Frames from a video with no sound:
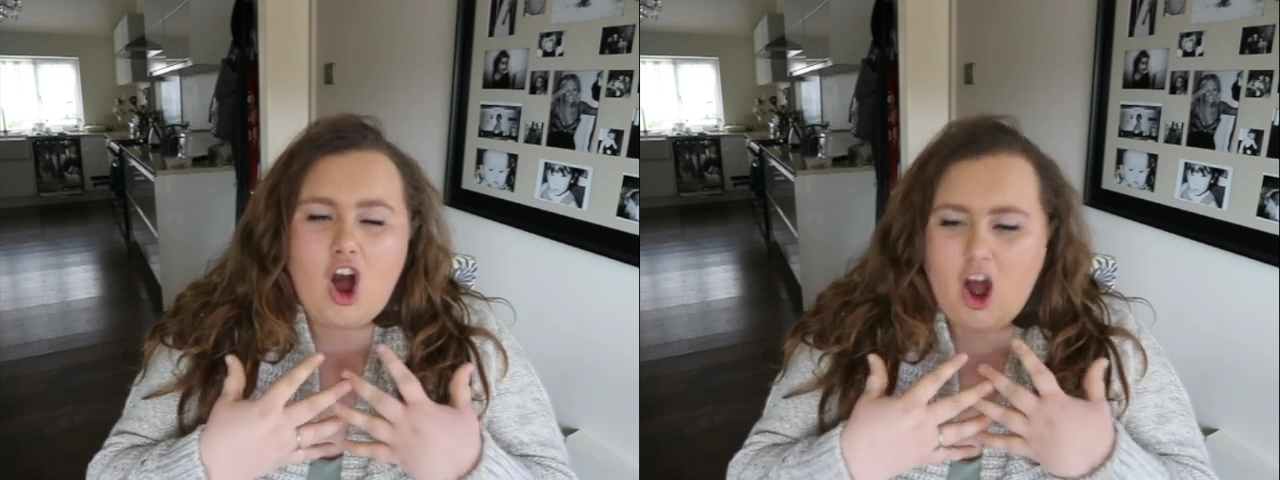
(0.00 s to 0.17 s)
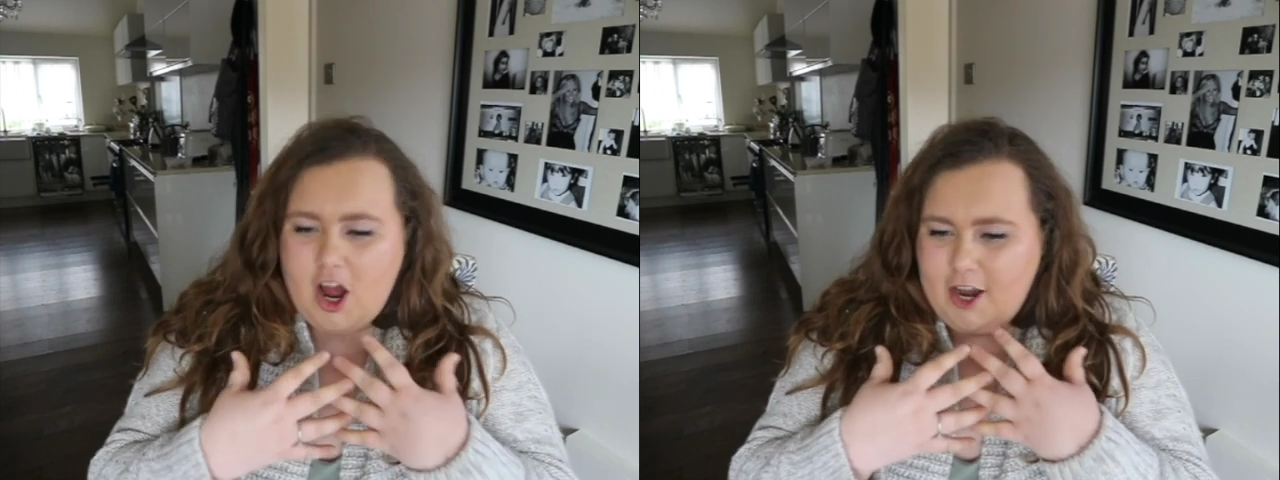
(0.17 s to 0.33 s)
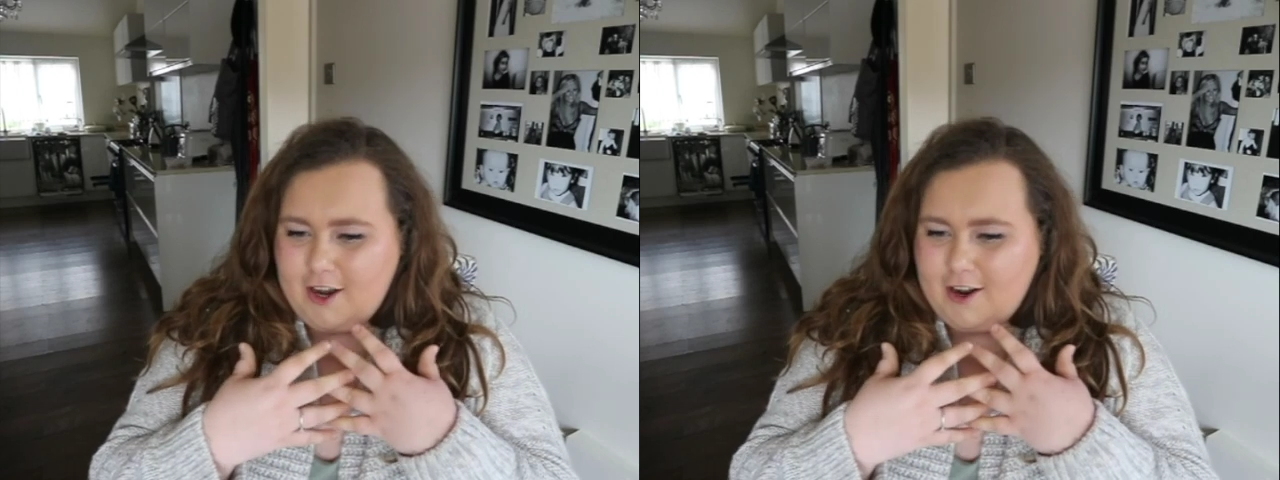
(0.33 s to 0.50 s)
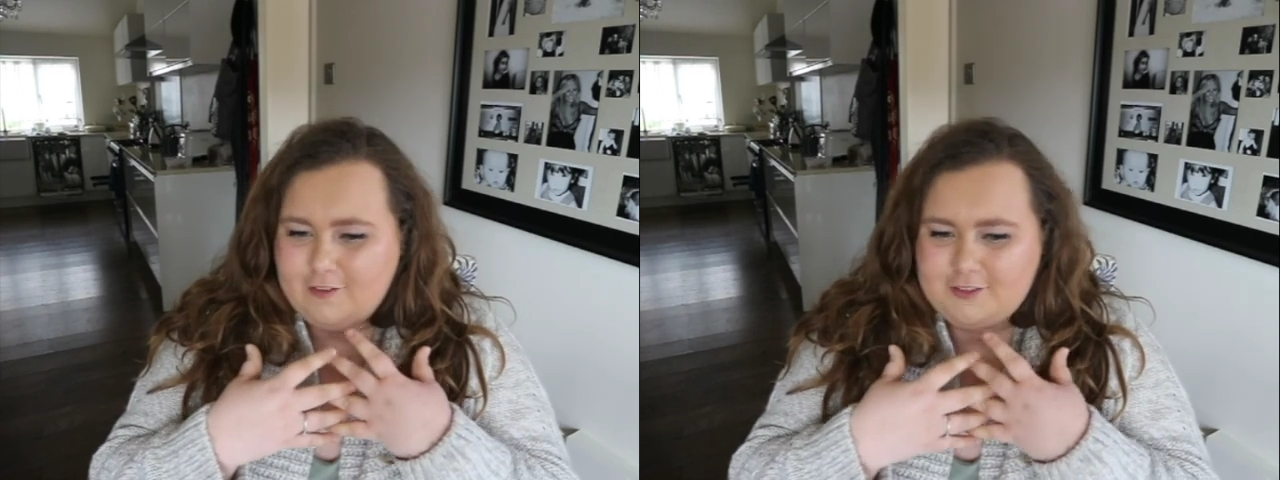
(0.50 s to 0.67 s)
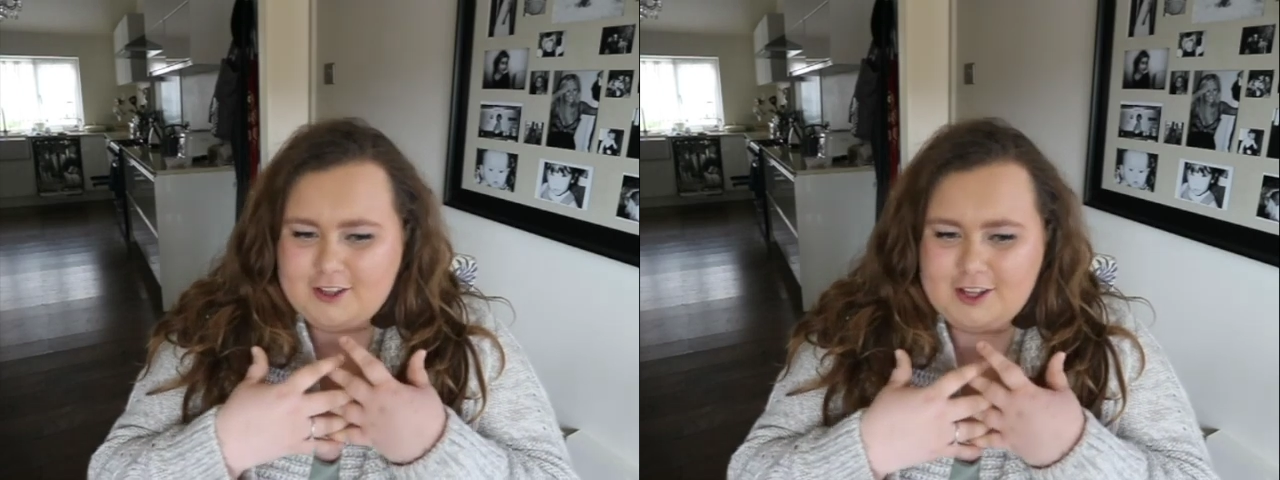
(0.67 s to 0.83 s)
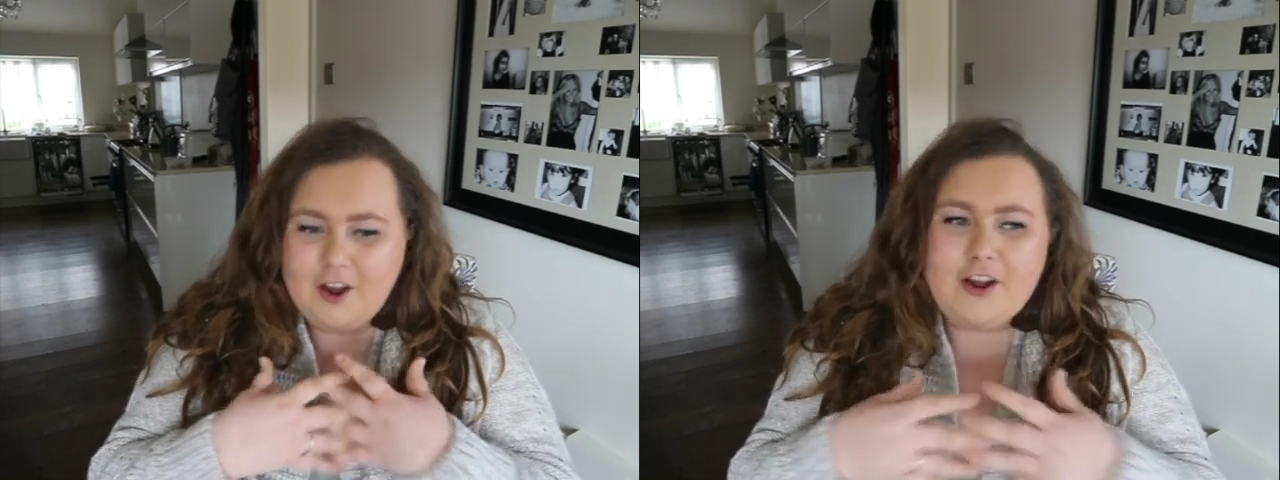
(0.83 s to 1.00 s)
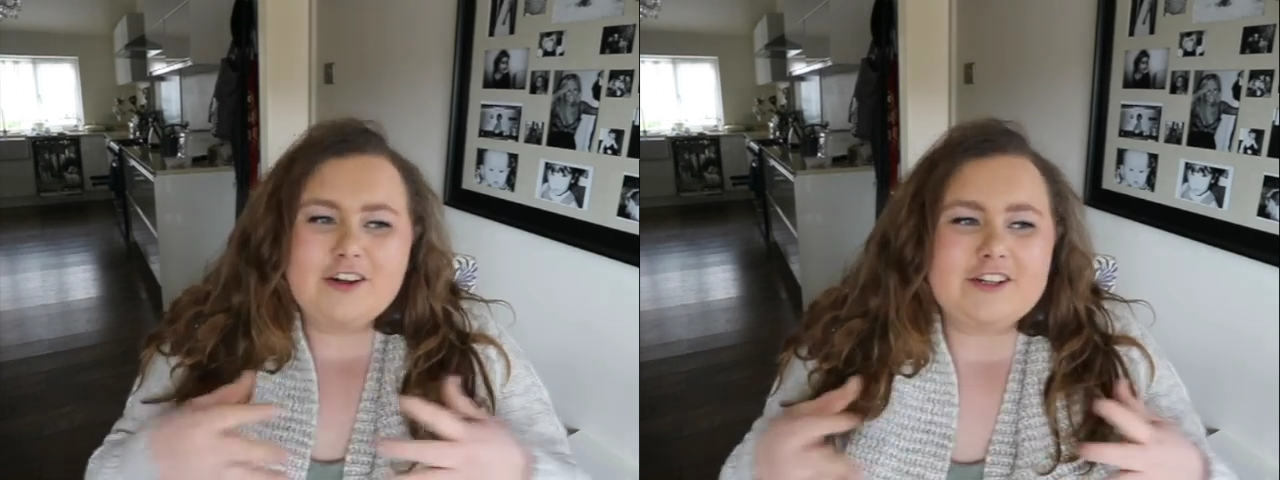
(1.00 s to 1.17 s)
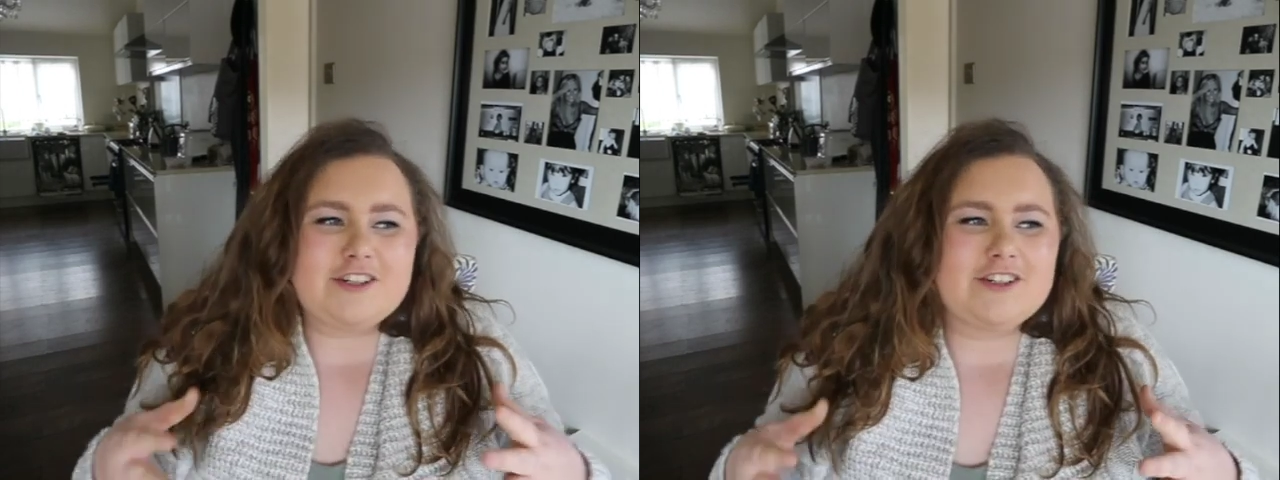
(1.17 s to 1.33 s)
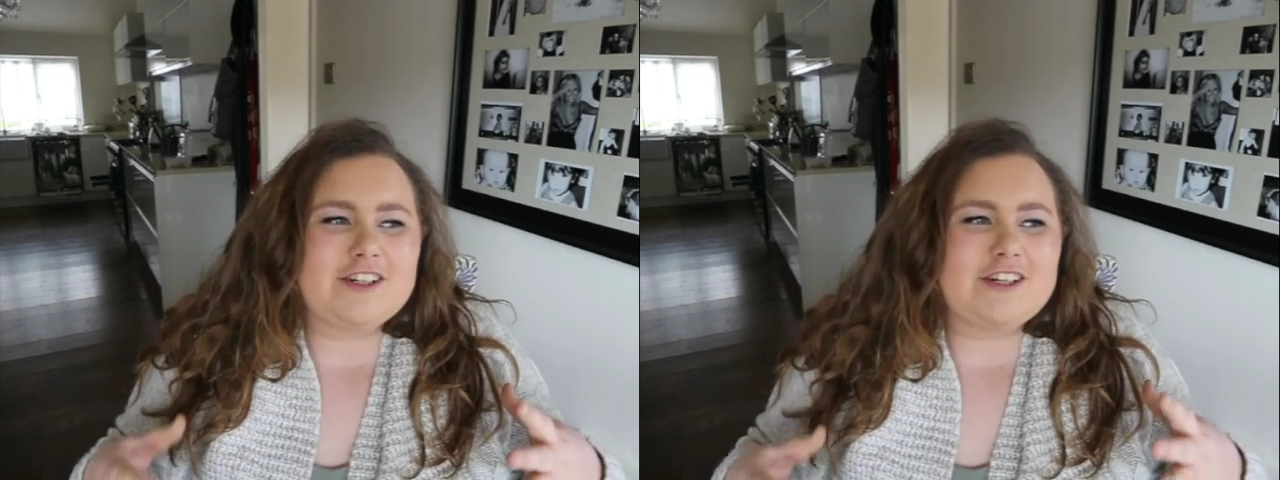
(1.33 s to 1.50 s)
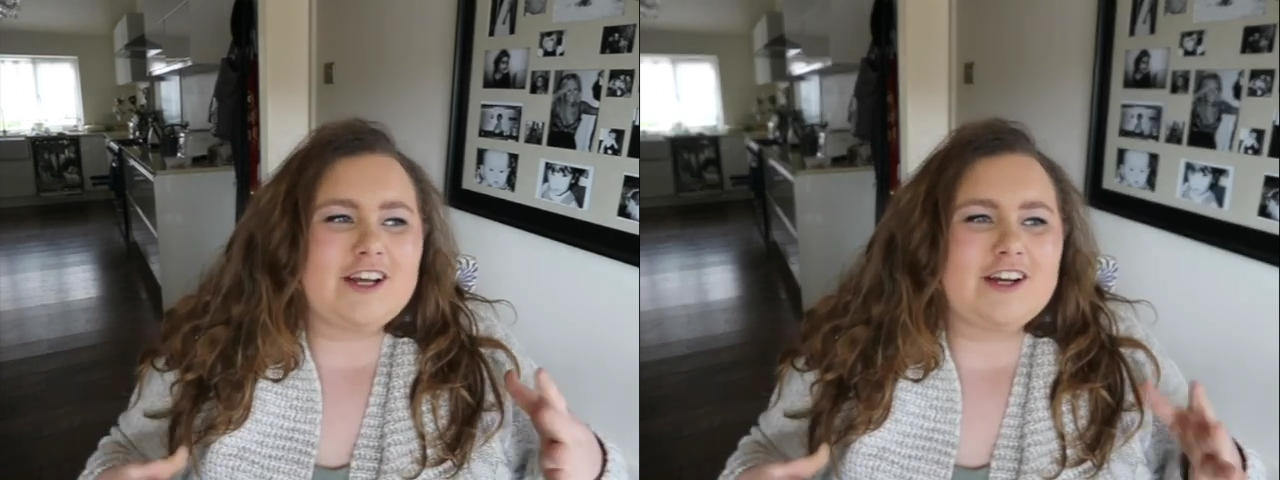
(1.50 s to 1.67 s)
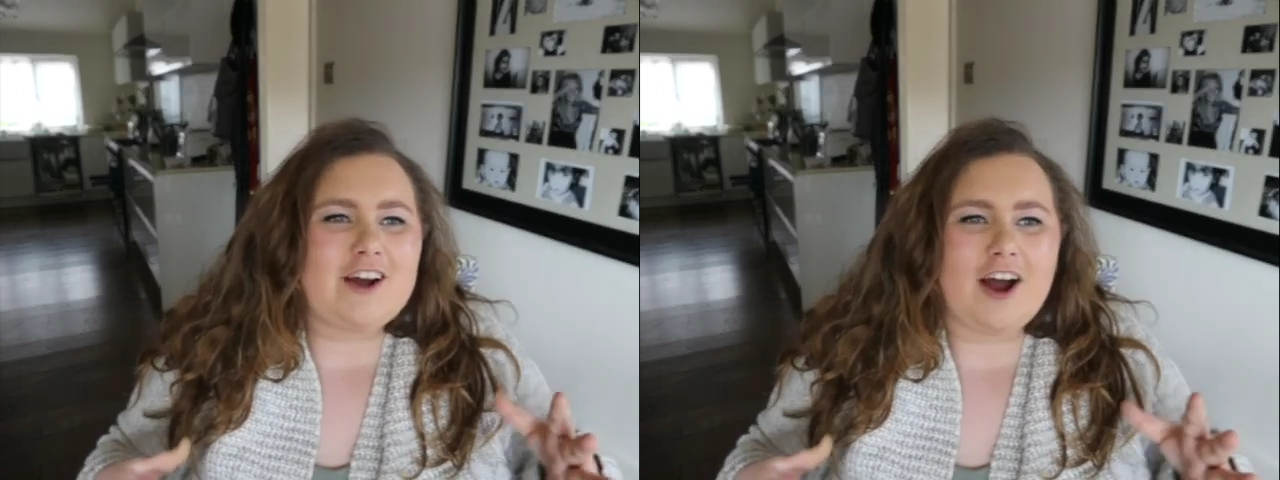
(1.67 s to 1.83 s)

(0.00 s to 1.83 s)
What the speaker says: I loved the ocean,